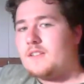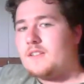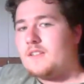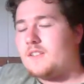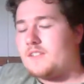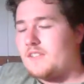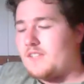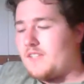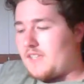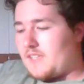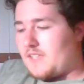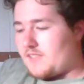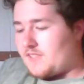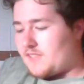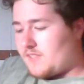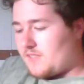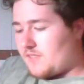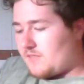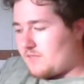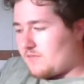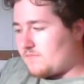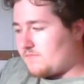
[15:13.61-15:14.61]
Okay,
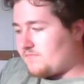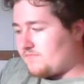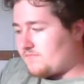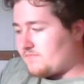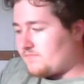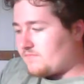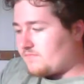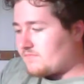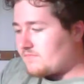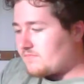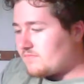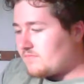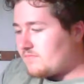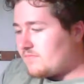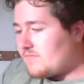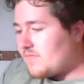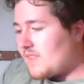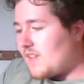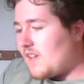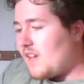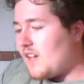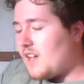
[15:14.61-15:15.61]
so
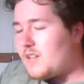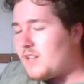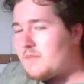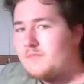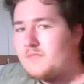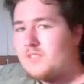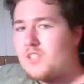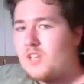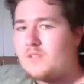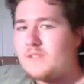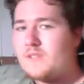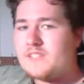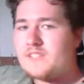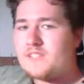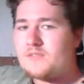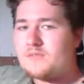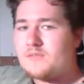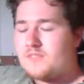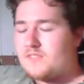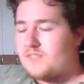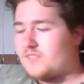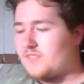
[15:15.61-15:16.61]
I'm
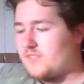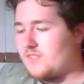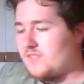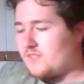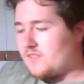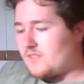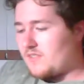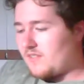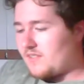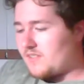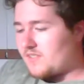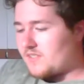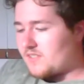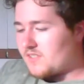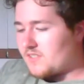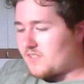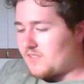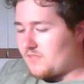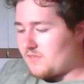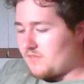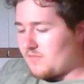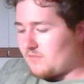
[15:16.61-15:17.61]
just
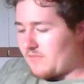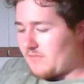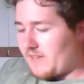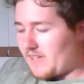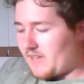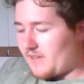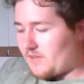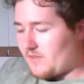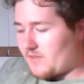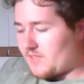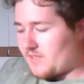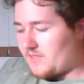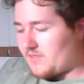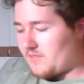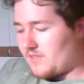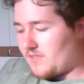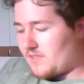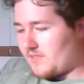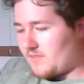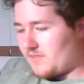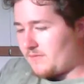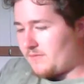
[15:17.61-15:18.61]
going to do it the way I always do
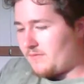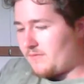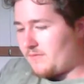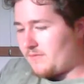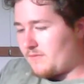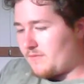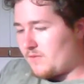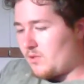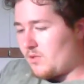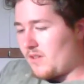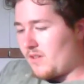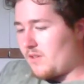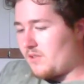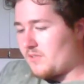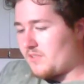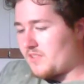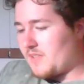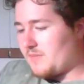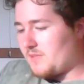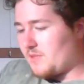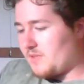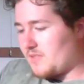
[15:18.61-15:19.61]
it and
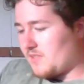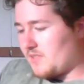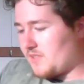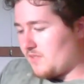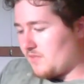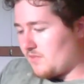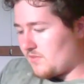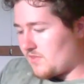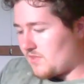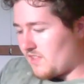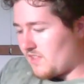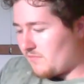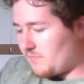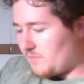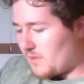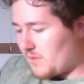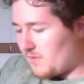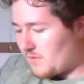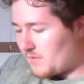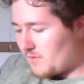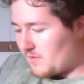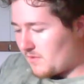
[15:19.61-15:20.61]
alternate between the two. So they've
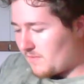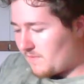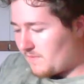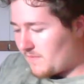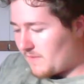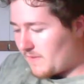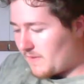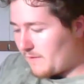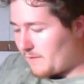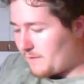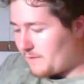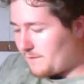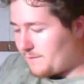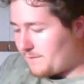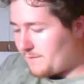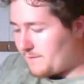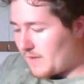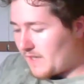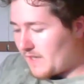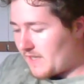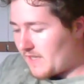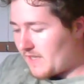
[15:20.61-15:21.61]
both got
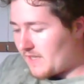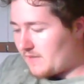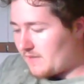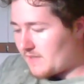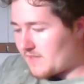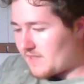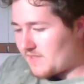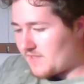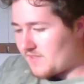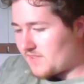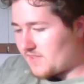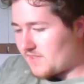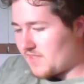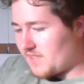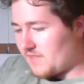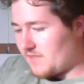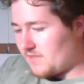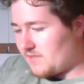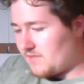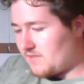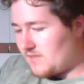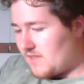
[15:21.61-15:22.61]
5 in
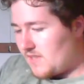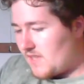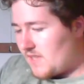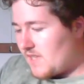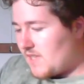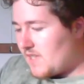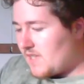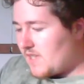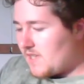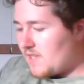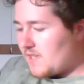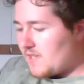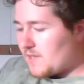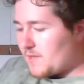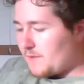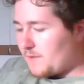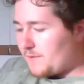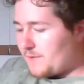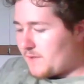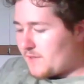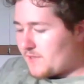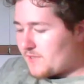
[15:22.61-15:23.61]
skill.
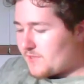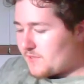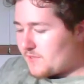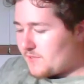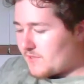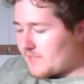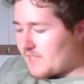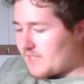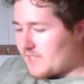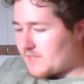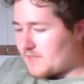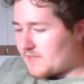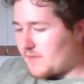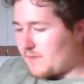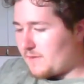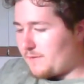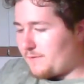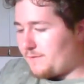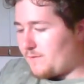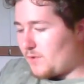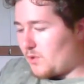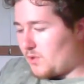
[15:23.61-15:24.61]
The first orc has
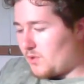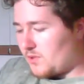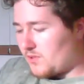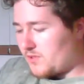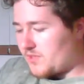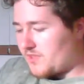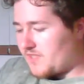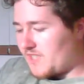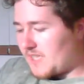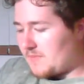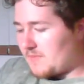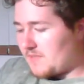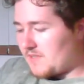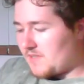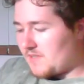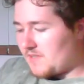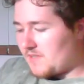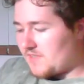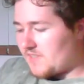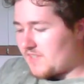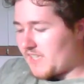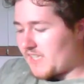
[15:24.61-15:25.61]
4 stamina,
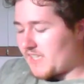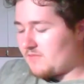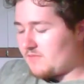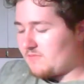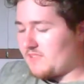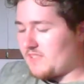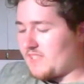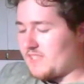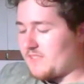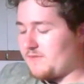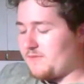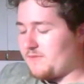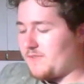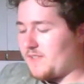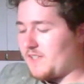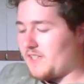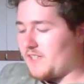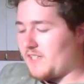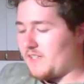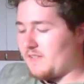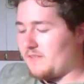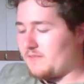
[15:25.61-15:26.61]
the second one has
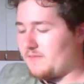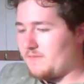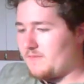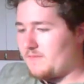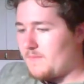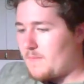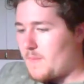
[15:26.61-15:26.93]
5.